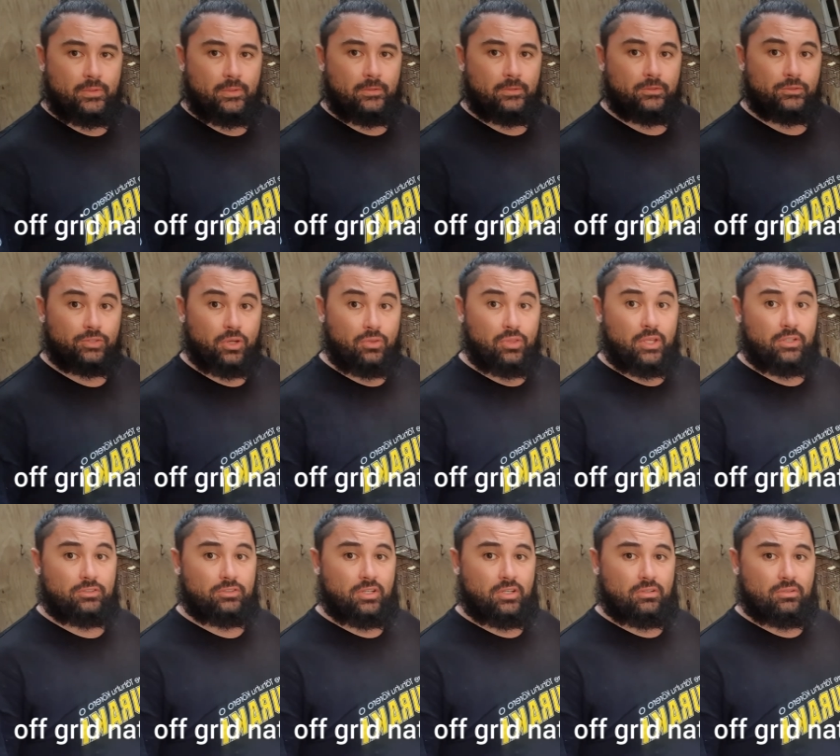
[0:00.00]
So
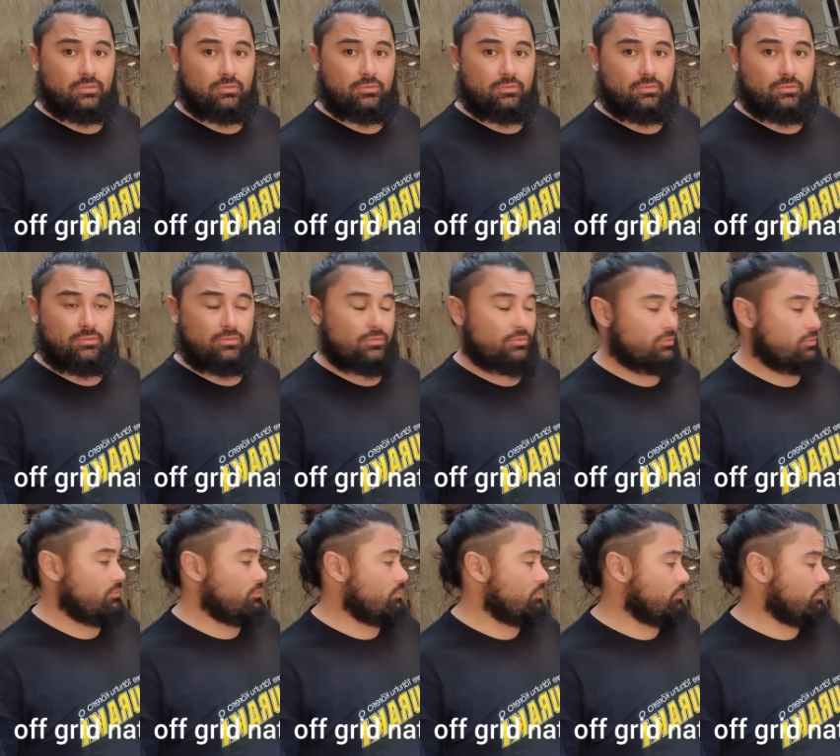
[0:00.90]
that's it.
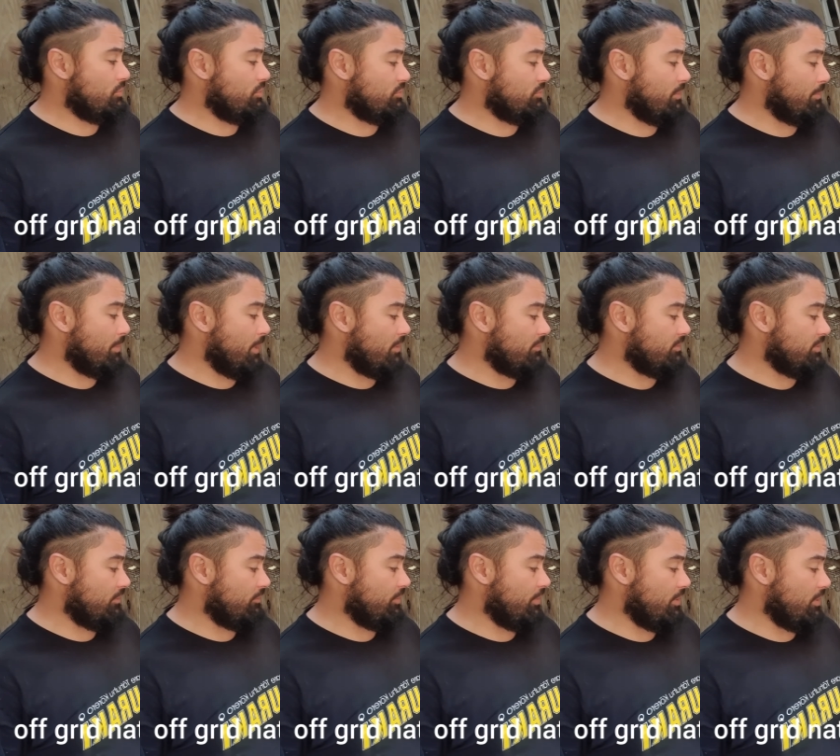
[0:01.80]
Just a
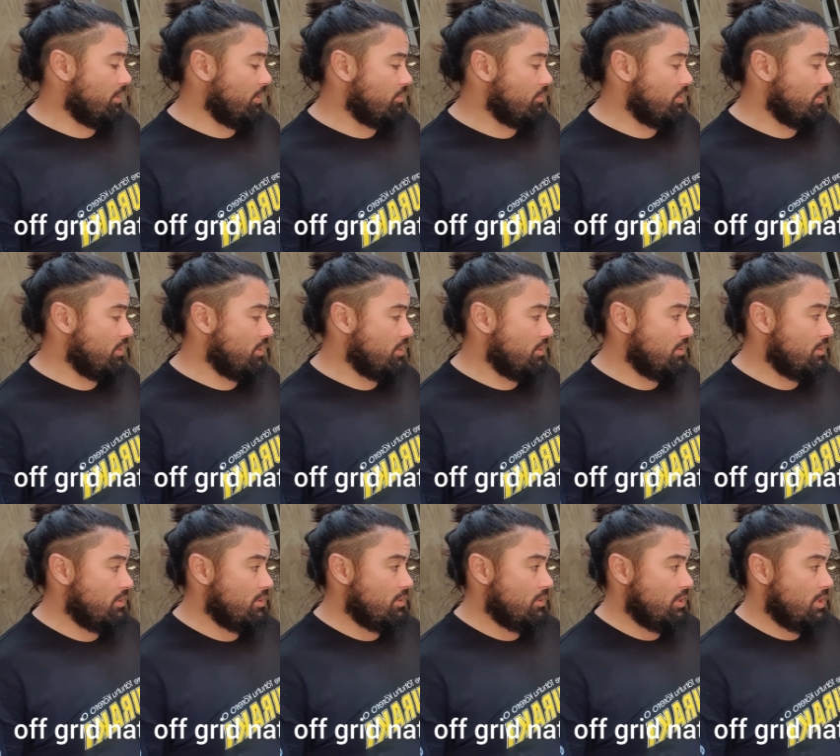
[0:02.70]
basic video there.
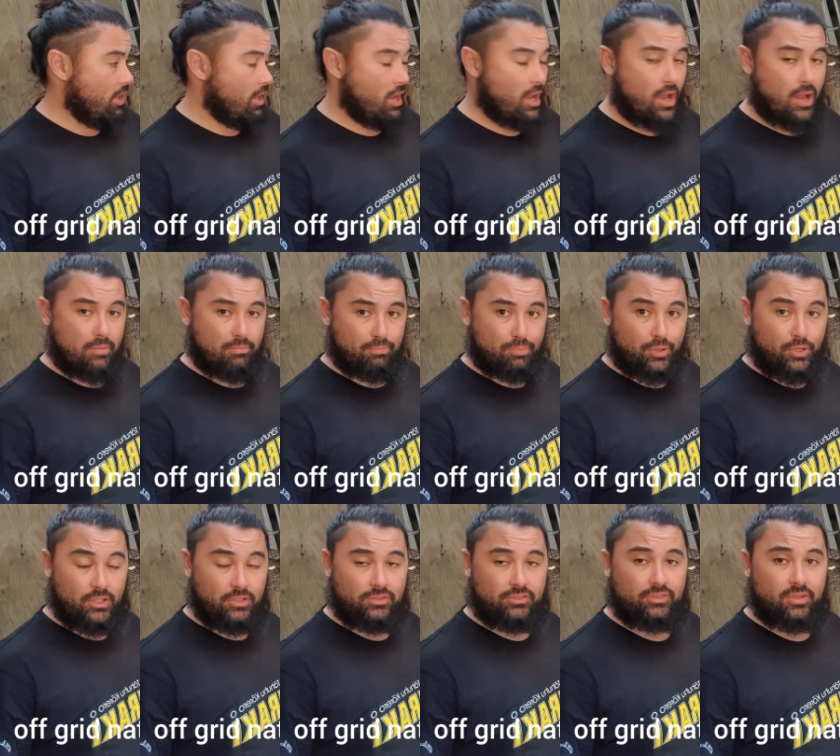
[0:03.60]

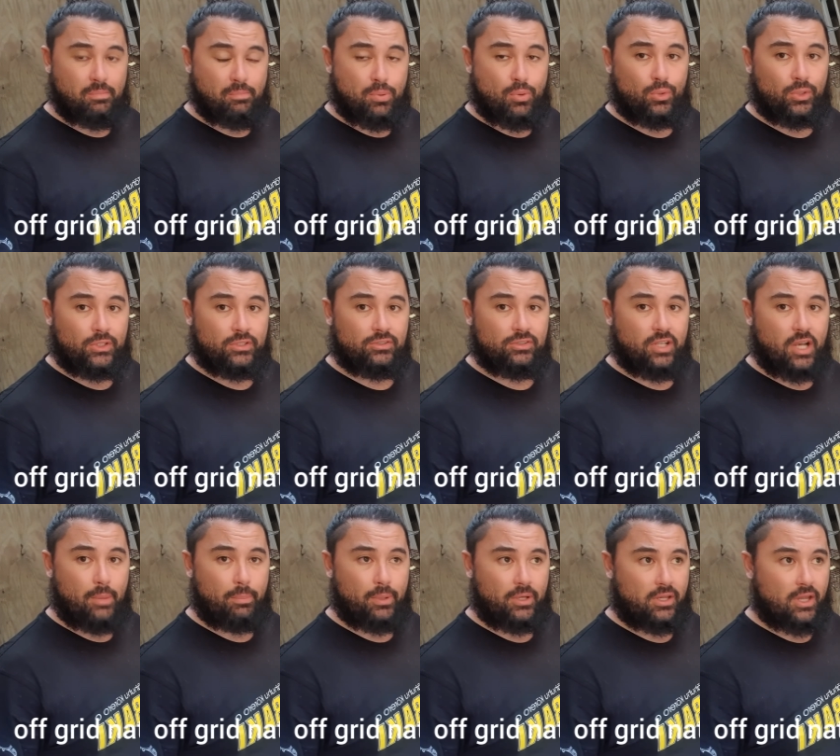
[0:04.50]
Pretty simple to set
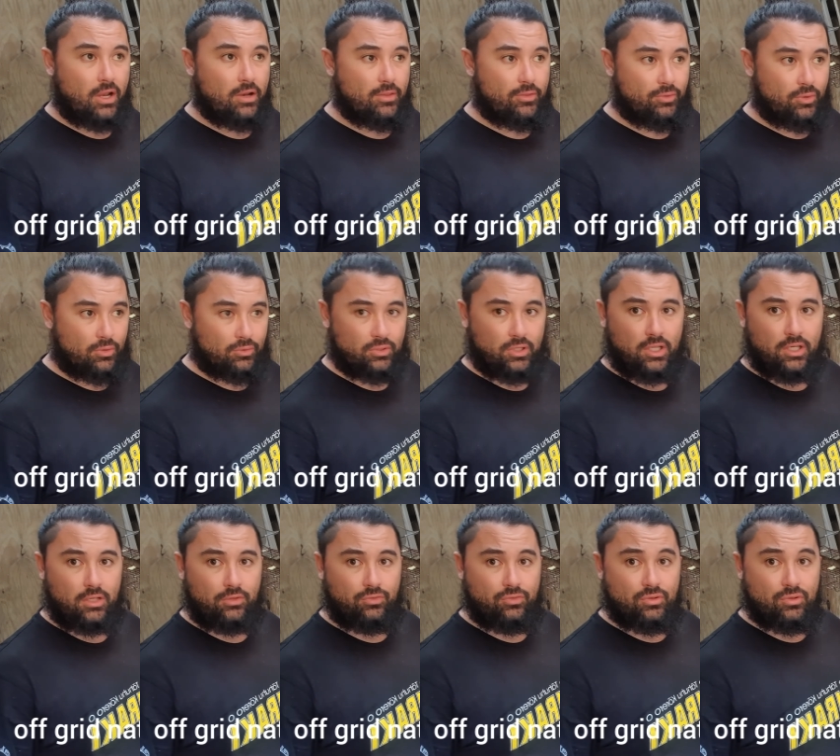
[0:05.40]
up a califont,
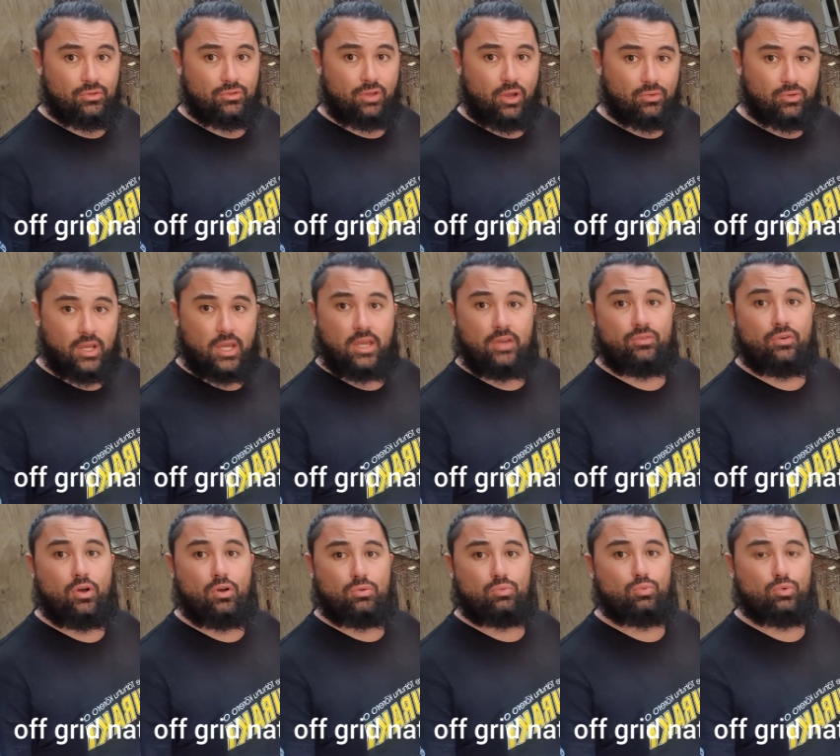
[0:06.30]
and if you don't have
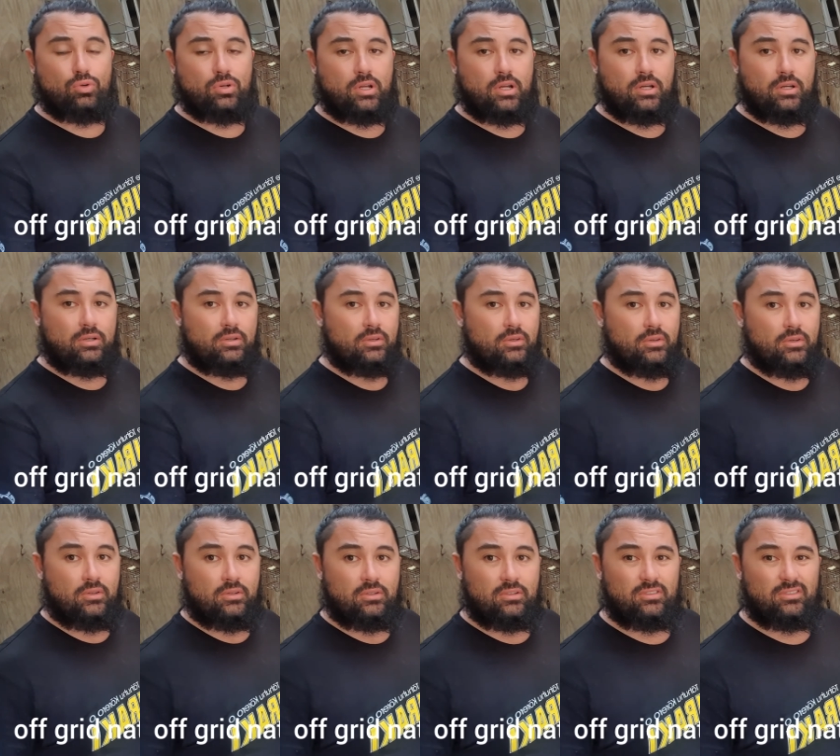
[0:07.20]
hot water,
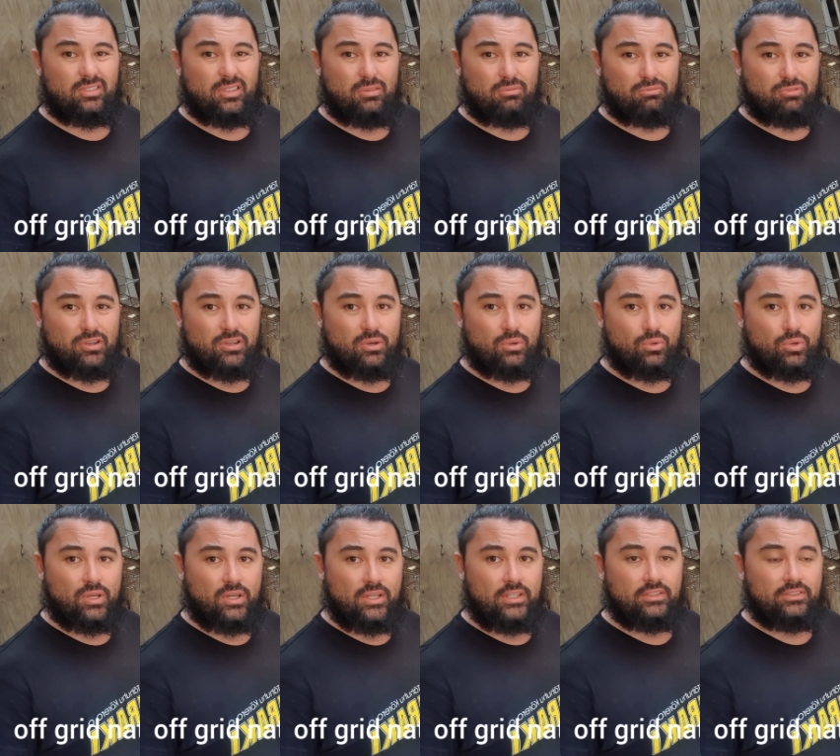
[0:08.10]
it's a
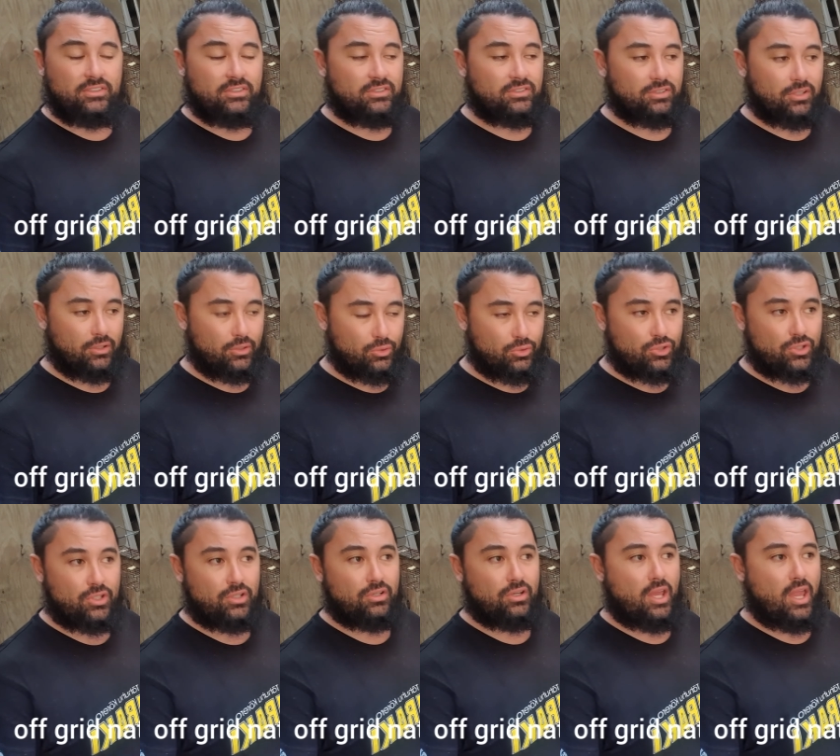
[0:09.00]
real easy solution.